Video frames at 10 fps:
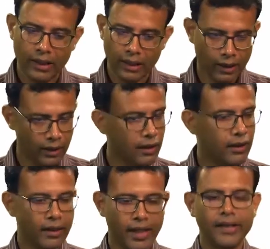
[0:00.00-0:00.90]

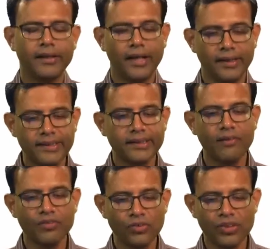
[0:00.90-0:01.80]
and this
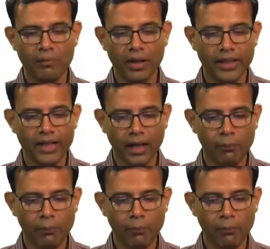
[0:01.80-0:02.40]
gives you some idea